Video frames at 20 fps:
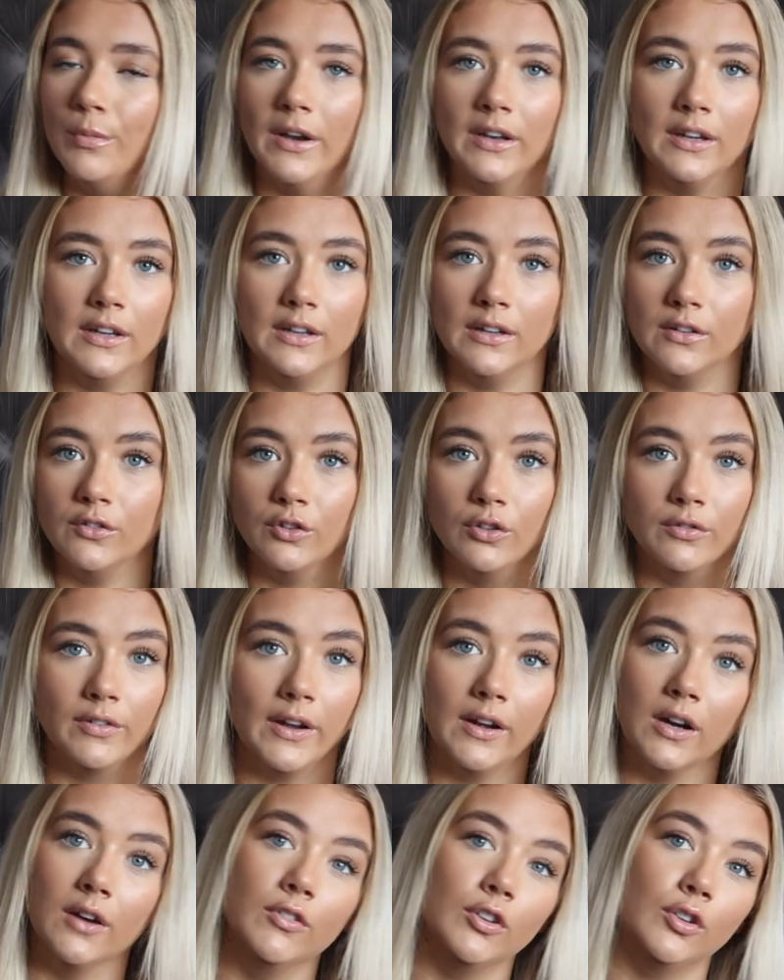many
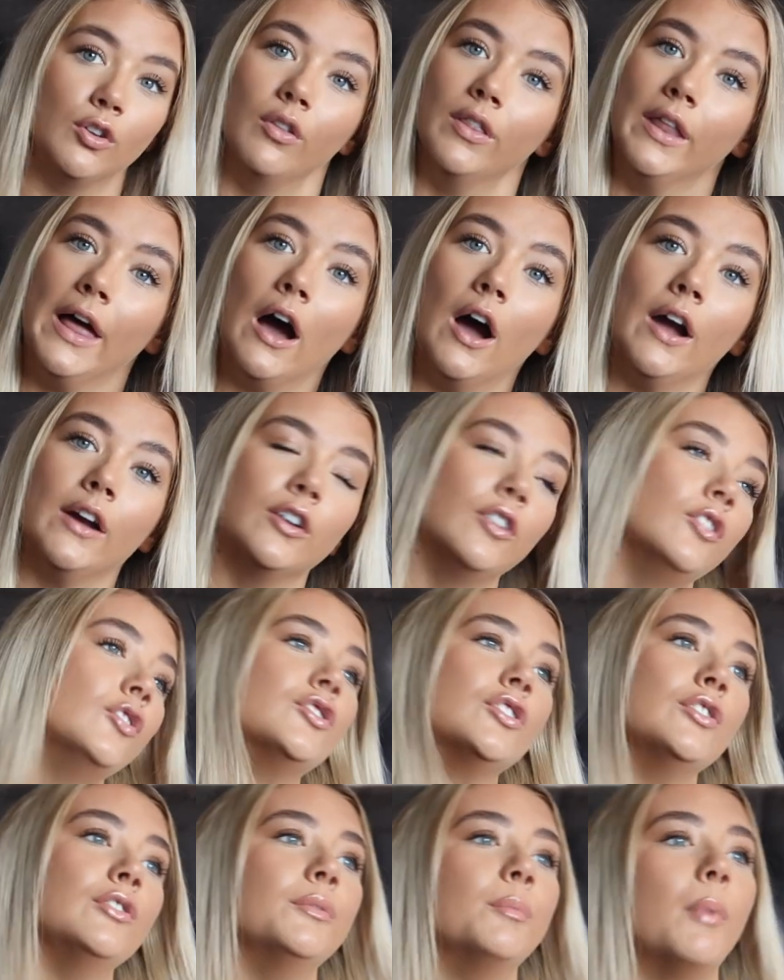duvet covers on there, I couldn't
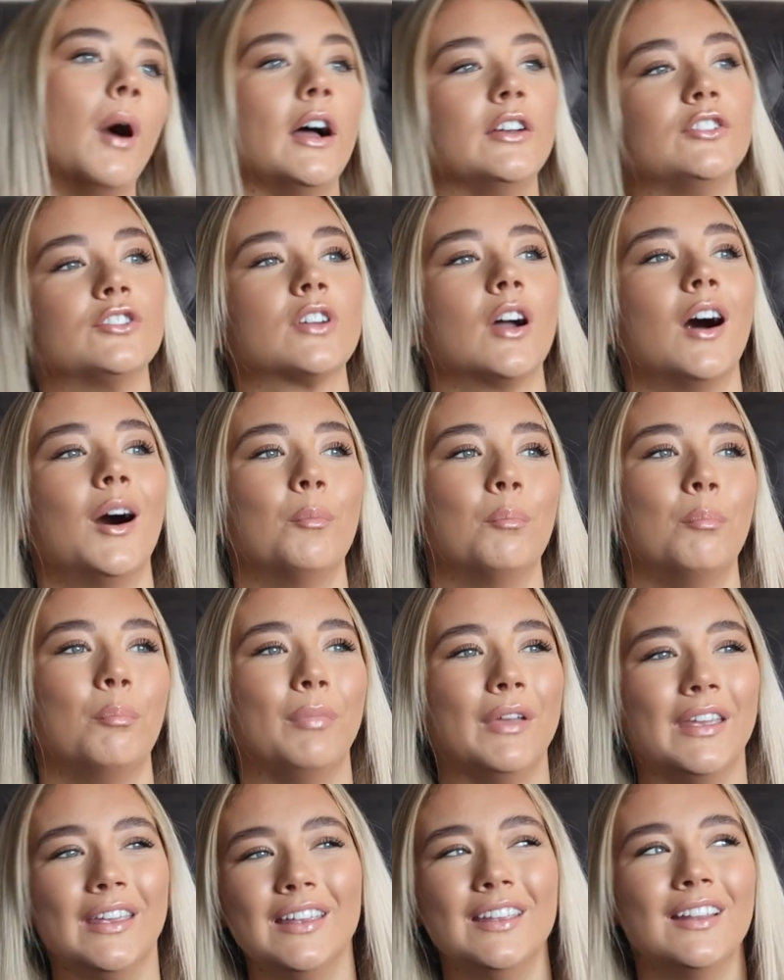choose, but I just can't
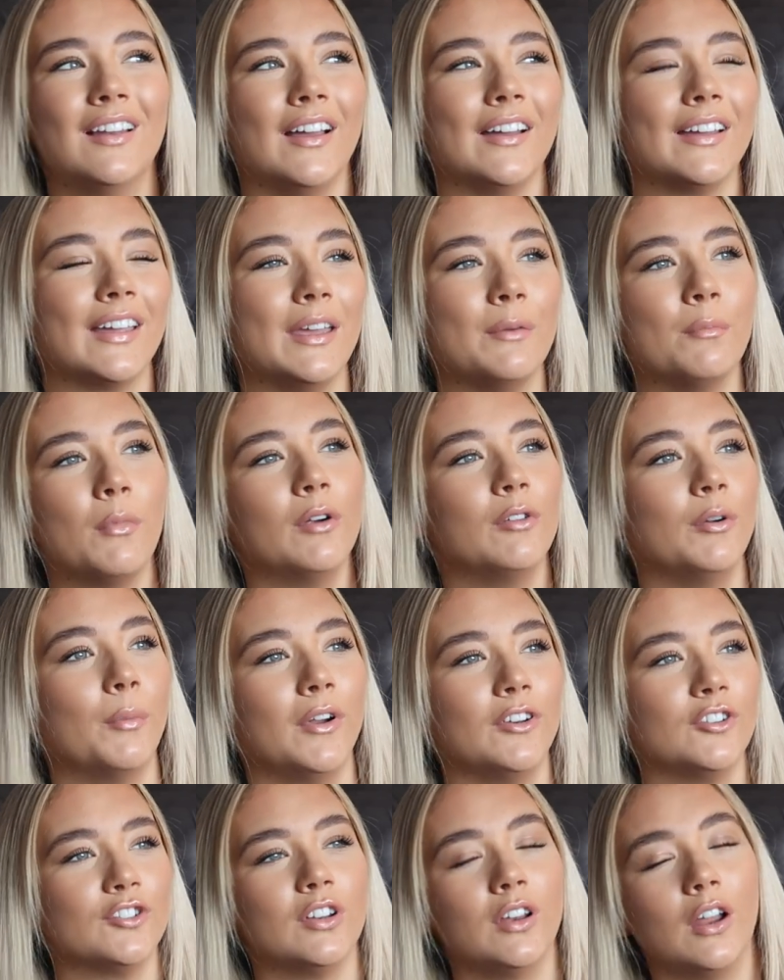beat, like, in my
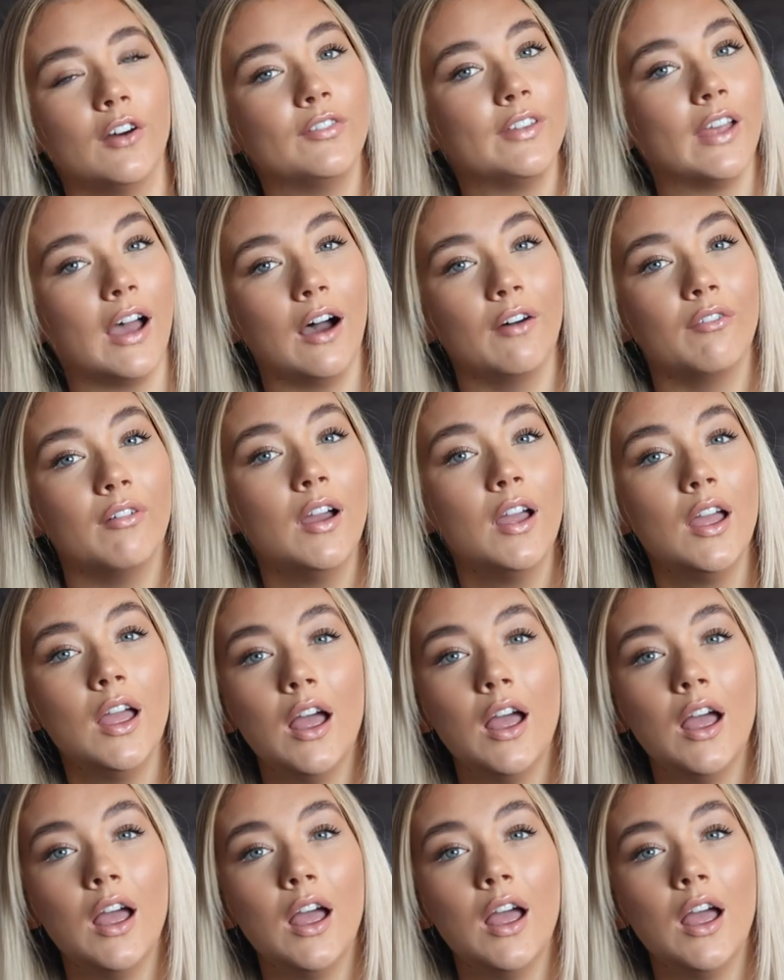room I just love to have